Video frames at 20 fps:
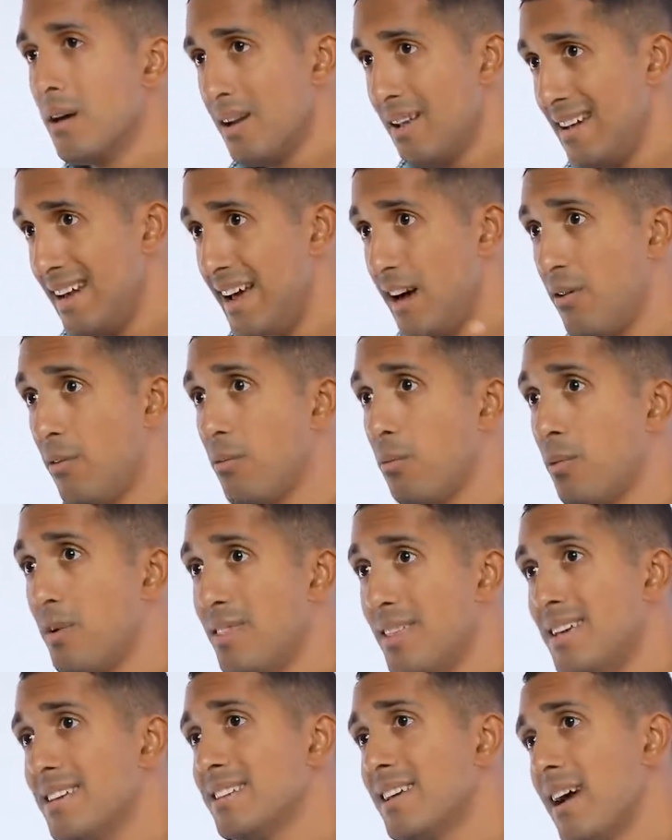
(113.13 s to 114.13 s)
Now, when
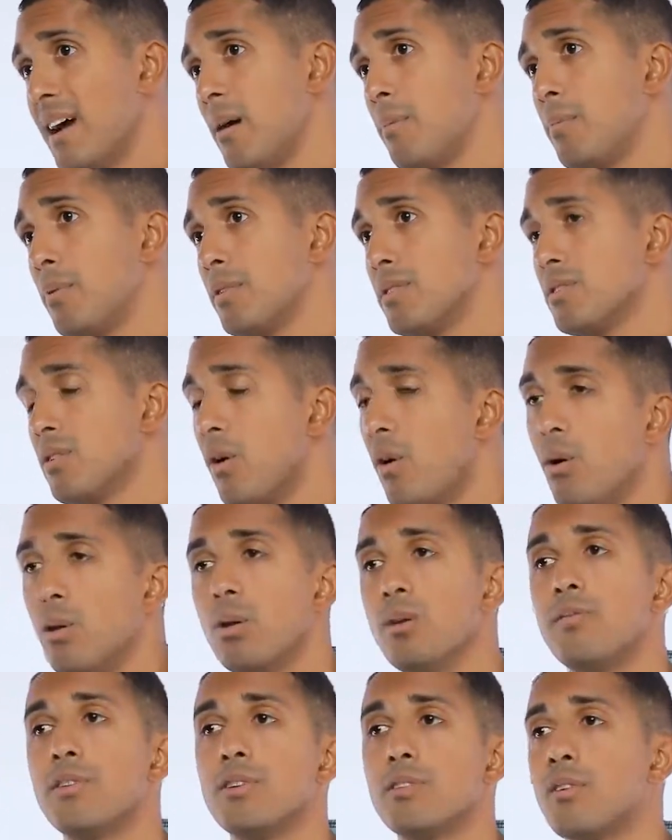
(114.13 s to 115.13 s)
this happens, all
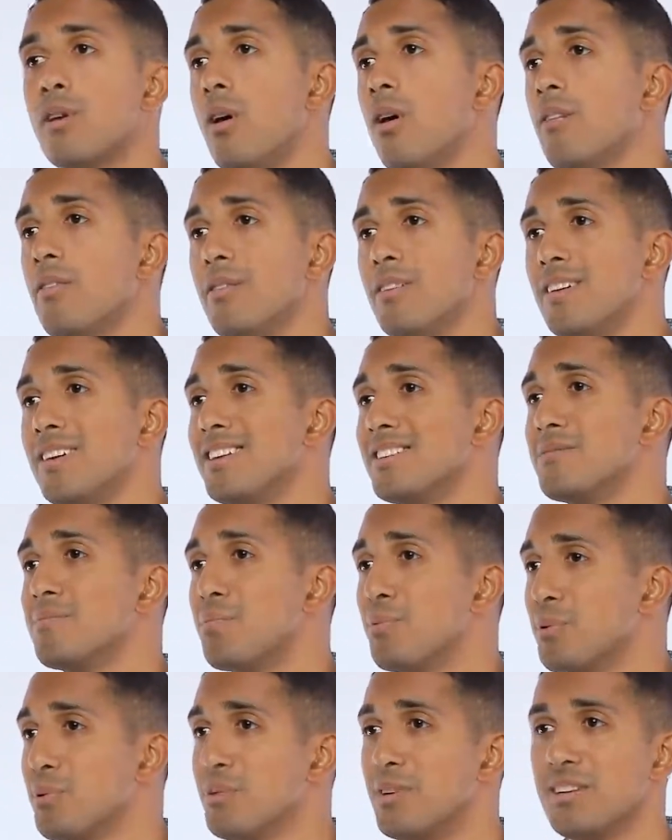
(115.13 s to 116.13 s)
of your coffee gets
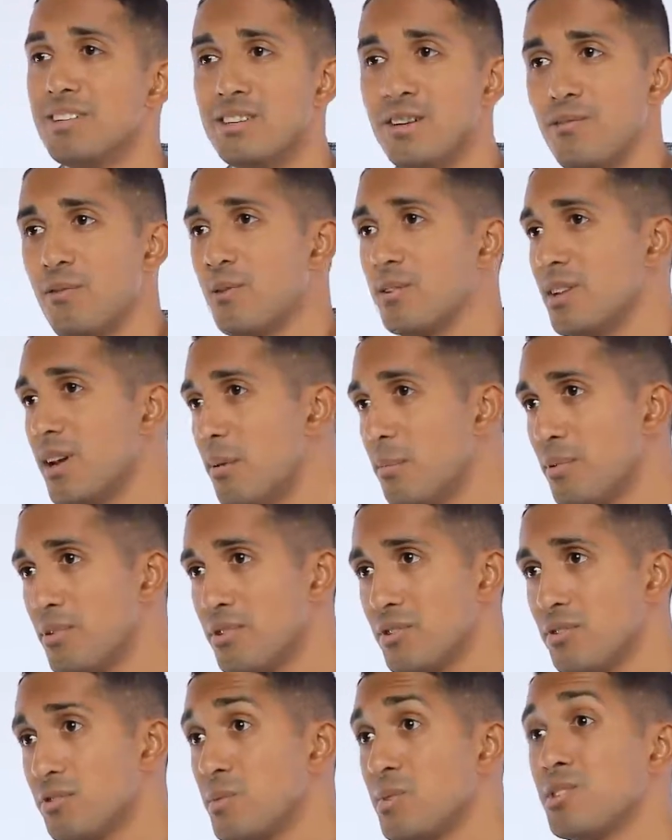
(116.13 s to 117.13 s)
brewed at different
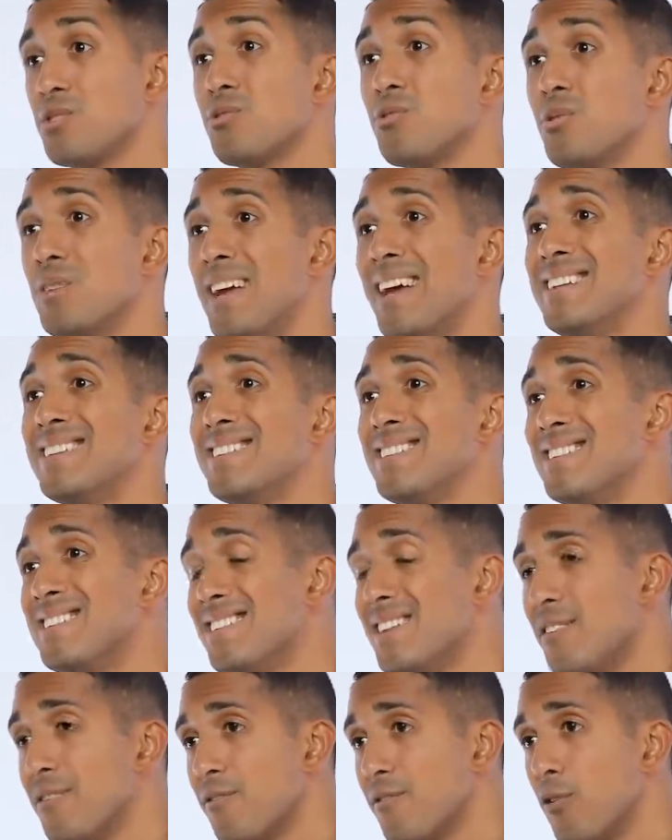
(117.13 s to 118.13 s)
temperatures, which creates
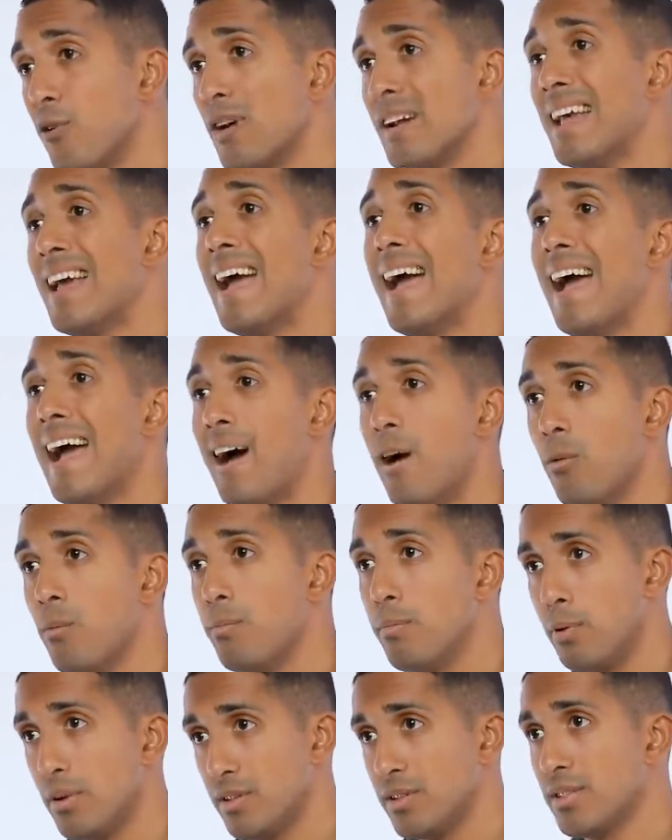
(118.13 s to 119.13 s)
different
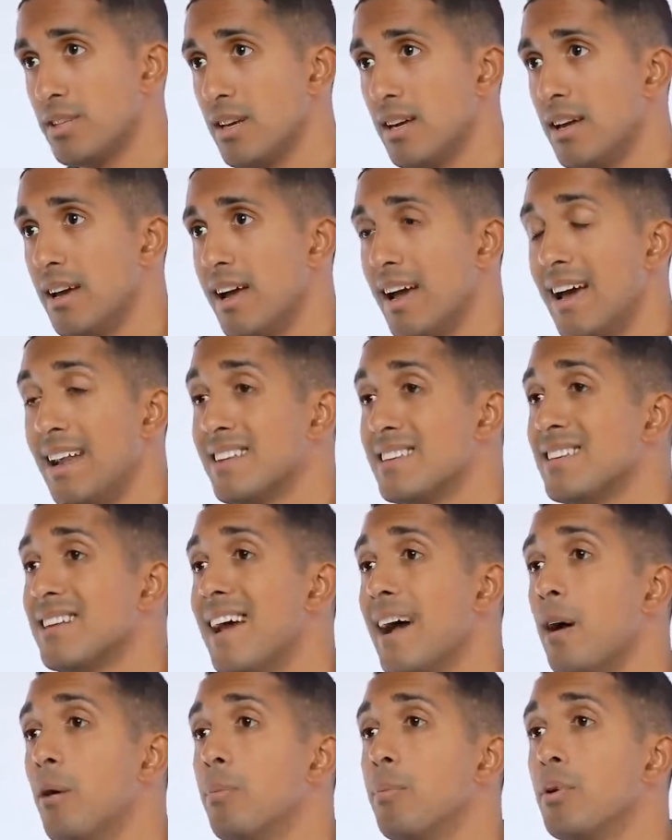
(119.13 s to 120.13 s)
outputs. And it's an
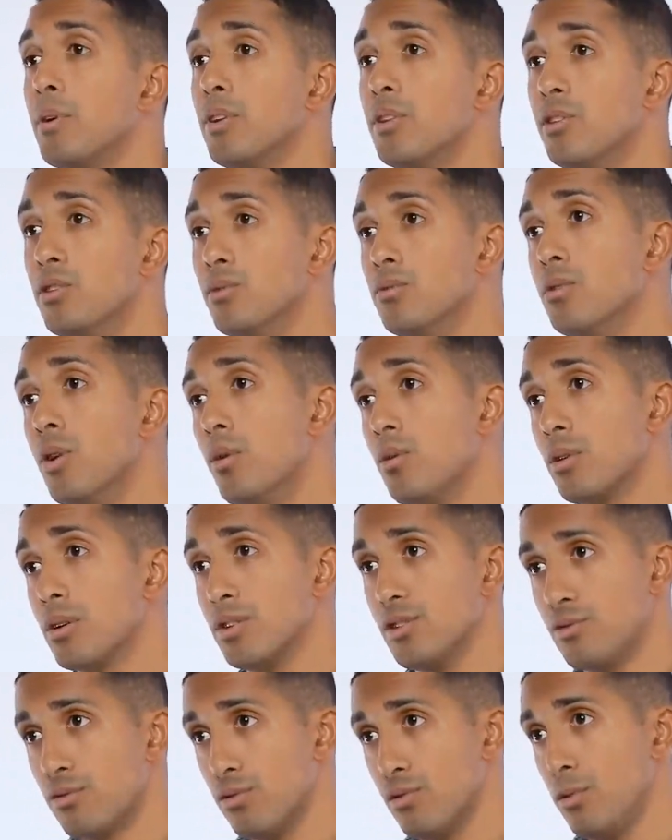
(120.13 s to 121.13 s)
output you don't
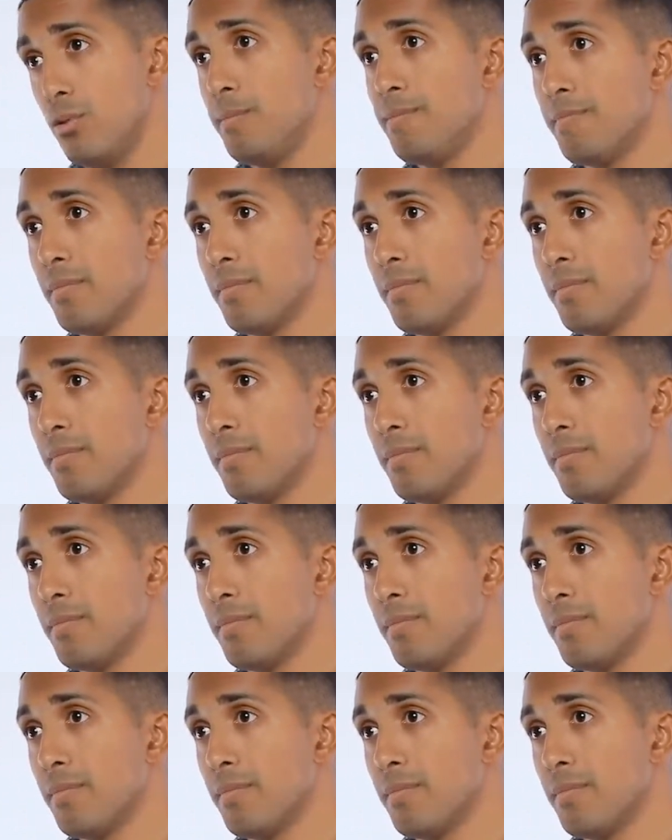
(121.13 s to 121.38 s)
control,